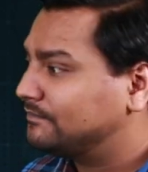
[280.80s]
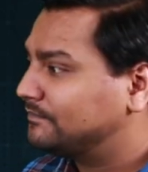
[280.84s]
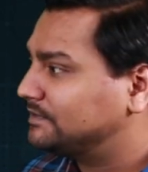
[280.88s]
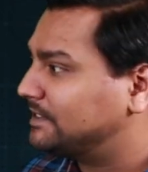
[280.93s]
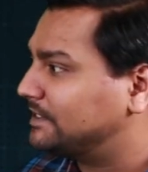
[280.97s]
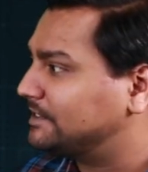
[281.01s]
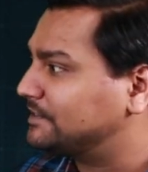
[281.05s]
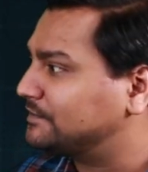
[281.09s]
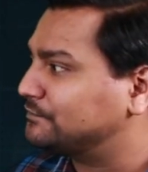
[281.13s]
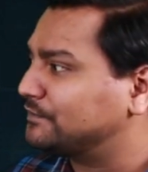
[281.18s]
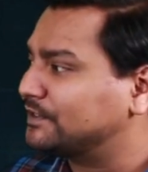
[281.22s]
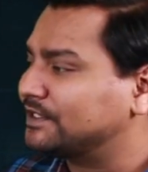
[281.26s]

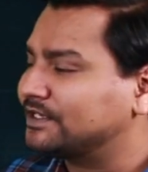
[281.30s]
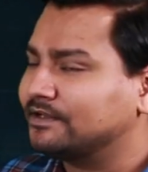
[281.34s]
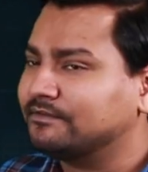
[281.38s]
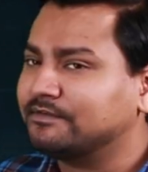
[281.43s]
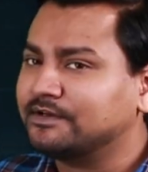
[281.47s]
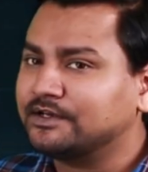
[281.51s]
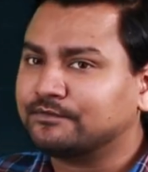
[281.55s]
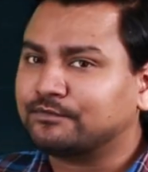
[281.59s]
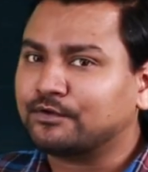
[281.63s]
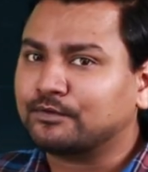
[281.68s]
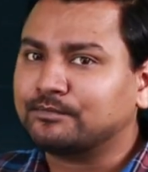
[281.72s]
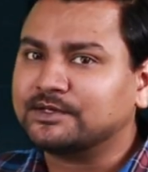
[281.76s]
there is one given
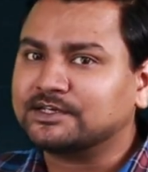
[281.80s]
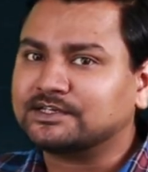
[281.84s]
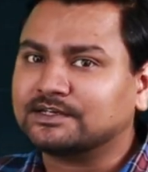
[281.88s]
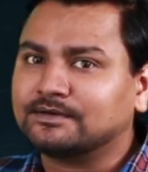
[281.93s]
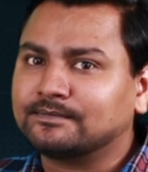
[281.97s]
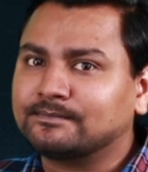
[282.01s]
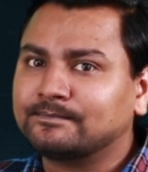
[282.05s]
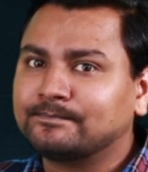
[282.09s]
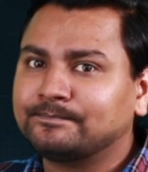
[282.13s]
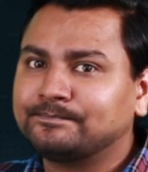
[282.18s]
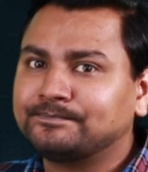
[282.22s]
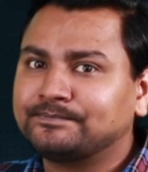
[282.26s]
information
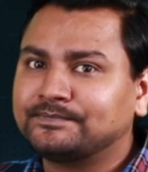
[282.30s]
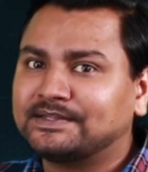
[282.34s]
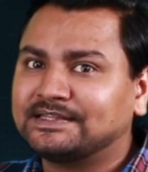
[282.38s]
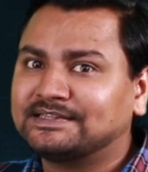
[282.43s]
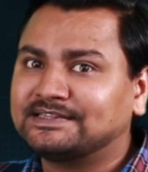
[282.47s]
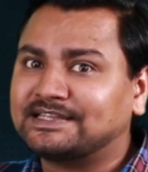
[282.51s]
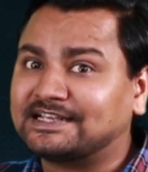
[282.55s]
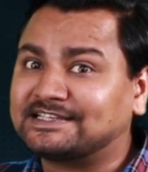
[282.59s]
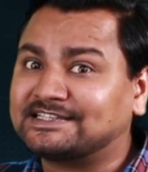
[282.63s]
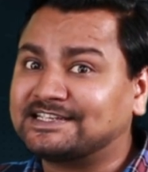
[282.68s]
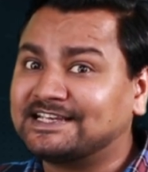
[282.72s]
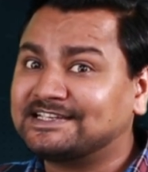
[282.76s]

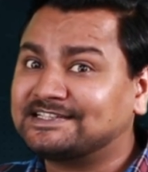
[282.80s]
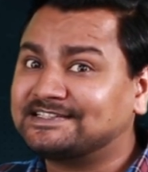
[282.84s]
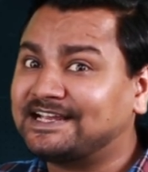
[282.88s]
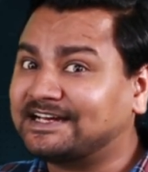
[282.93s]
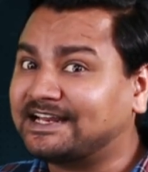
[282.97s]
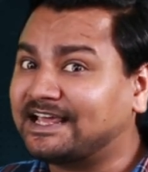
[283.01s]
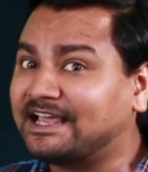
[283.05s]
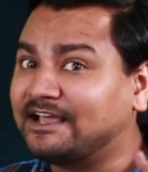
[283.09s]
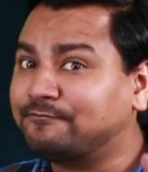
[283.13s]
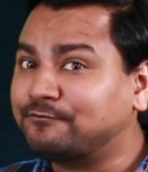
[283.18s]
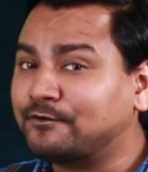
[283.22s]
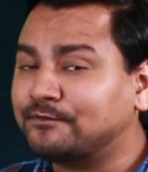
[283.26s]
that says
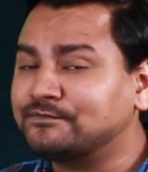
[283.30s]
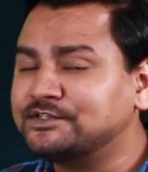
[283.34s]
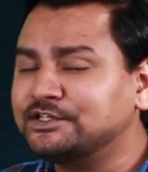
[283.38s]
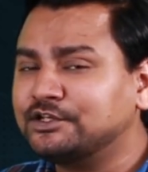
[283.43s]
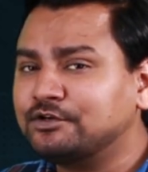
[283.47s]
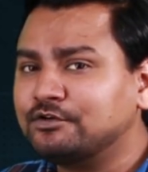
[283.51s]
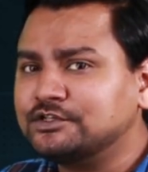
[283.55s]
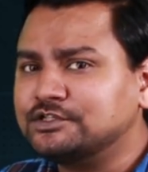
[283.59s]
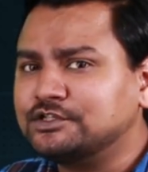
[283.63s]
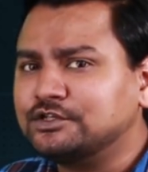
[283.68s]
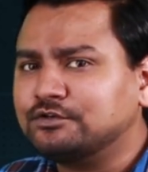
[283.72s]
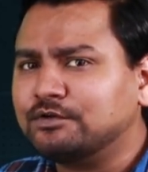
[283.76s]
that f of
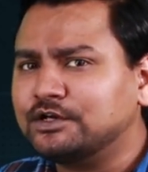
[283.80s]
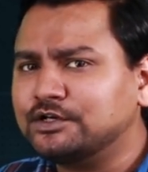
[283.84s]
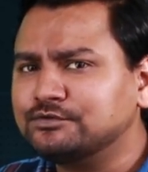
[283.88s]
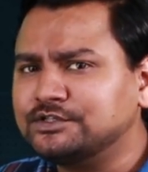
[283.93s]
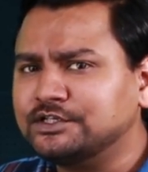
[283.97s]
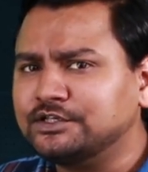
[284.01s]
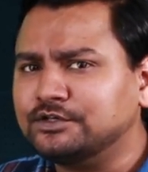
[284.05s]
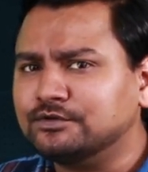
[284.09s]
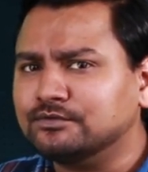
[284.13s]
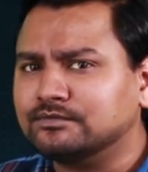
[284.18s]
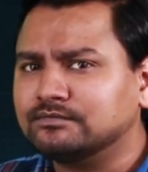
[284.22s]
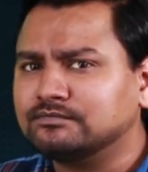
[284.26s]
0 is equal to
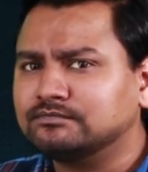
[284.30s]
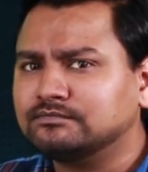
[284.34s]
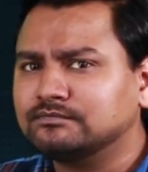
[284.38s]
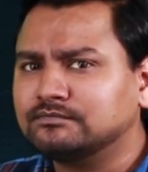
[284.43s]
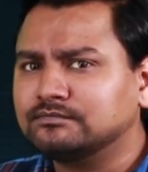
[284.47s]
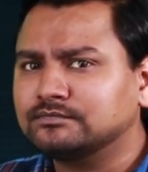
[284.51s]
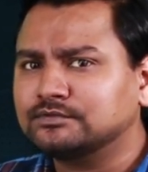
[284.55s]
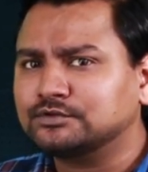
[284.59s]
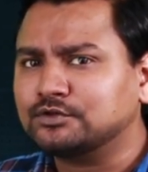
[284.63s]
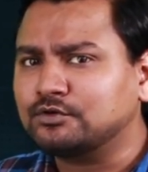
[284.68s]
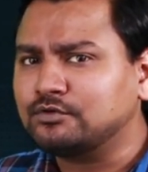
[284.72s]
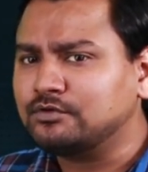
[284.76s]
0.
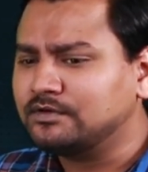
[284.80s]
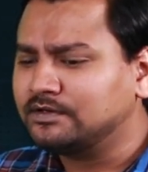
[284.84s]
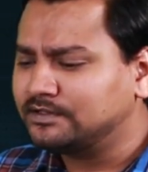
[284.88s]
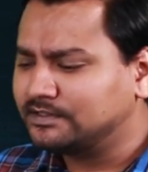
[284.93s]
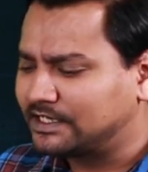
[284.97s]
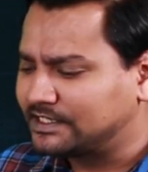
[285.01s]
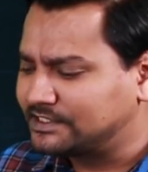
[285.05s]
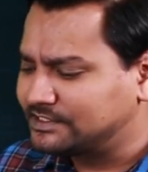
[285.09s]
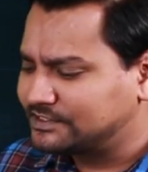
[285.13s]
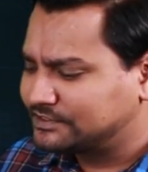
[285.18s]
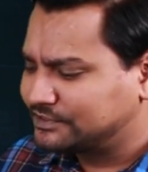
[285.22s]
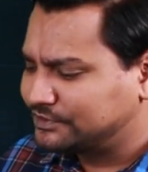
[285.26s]
So
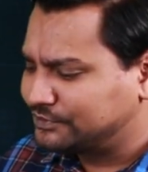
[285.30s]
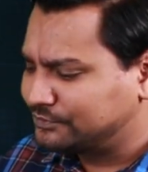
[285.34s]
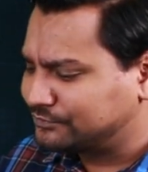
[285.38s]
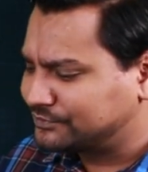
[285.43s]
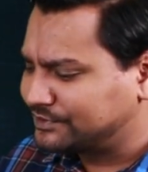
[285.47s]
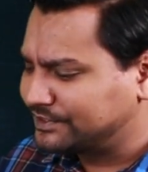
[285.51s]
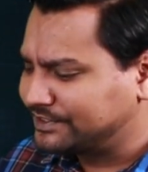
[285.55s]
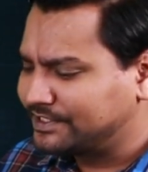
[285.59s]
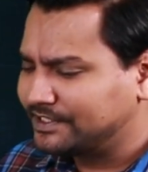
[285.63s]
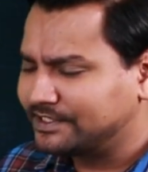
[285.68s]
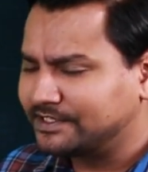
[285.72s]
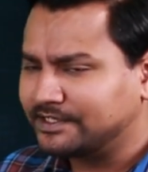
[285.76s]
let's use
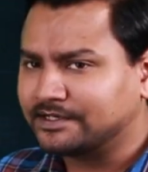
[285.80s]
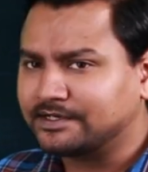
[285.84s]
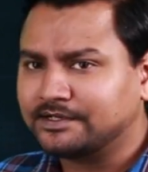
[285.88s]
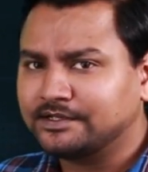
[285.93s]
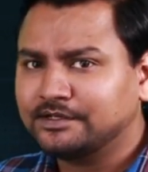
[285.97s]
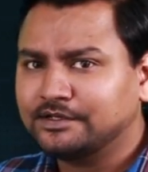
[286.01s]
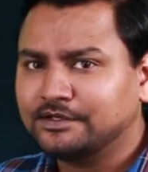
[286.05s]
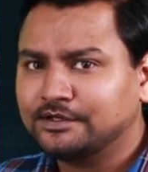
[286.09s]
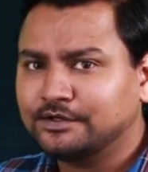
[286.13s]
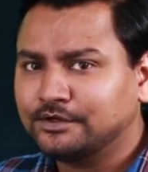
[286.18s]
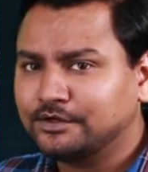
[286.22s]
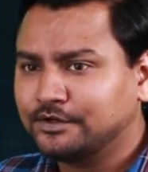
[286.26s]
it here.
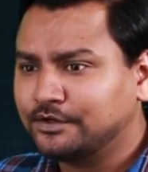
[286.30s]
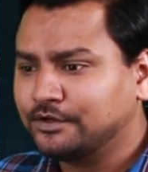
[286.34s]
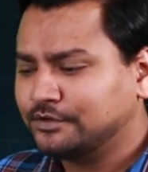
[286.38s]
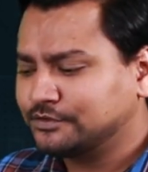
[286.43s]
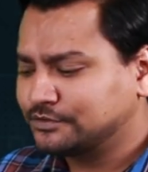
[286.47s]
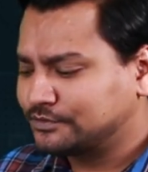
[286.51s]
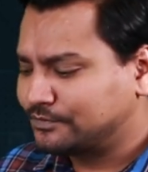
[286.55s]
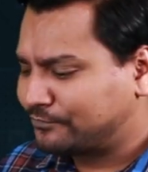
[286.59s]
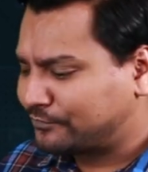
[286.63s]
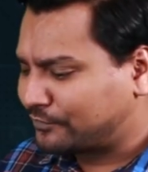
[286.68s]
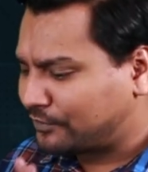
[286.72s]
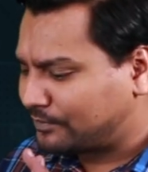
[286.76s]

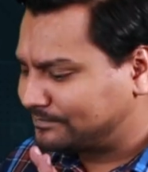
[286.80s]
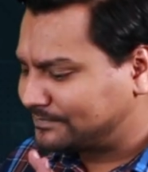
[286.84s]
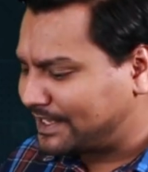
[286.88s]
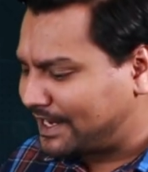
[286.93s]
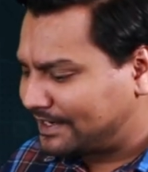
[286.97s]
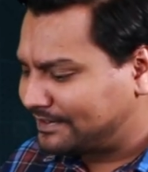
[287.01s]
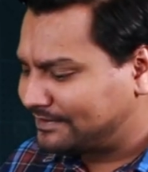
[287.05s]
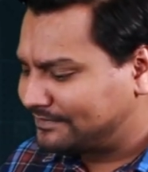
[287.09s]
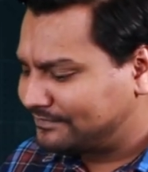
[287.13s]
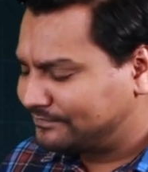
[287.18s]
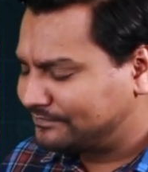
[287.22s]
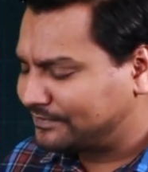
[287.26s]
So from
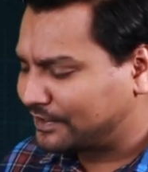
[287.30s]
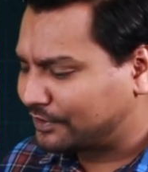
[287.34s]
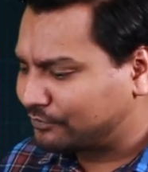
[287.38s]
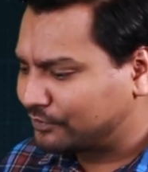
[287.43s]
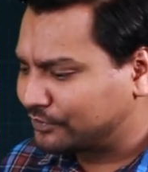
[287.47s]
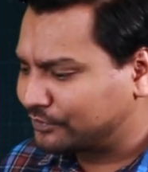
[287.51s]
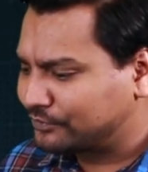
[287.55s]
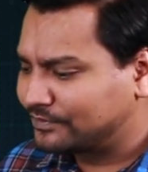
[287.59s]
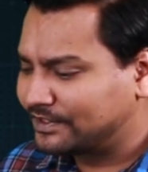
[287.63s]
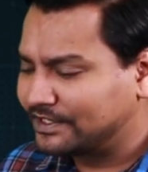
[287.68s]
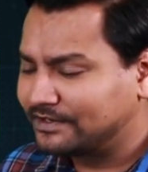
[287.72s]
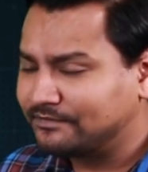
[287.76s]
that, we are
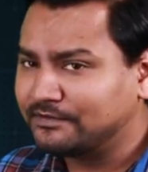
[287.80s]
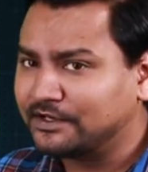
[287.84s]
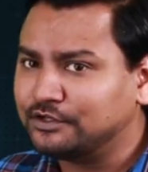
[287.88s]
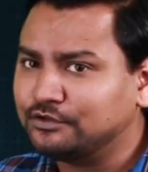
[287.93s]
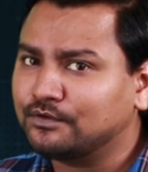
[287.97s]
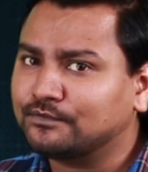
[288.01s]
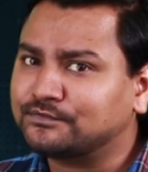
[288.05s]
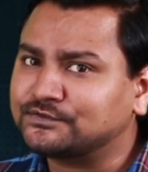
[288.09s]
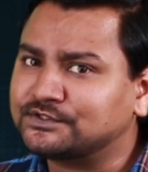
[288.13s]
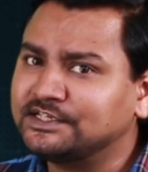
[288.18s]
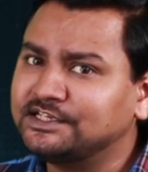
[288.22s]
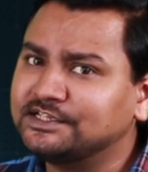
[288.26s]
going to get value
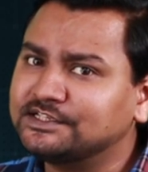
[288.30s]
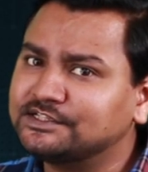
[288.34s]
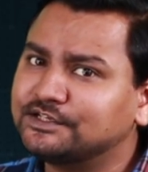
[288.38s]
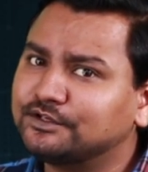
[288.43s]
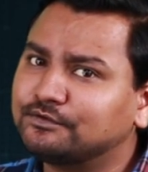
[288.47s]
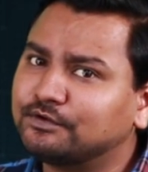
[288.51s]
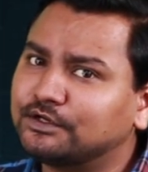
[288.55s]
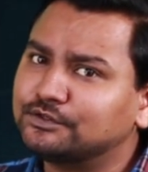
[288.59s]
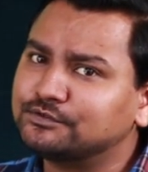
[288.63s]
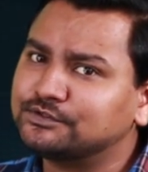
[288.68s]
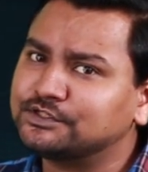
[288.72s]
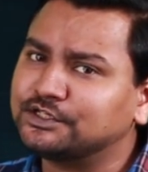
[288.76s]
of c is
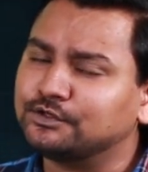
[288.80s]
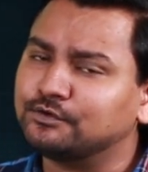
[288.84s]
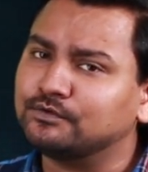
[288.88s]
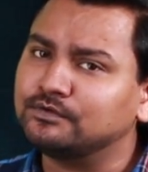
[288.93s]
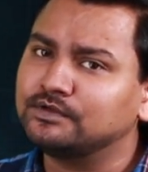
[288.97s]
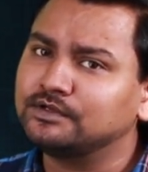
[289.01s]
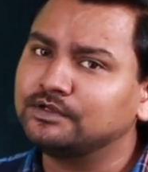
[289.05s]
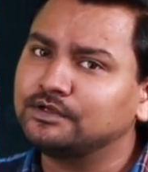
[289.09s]
equal to 0.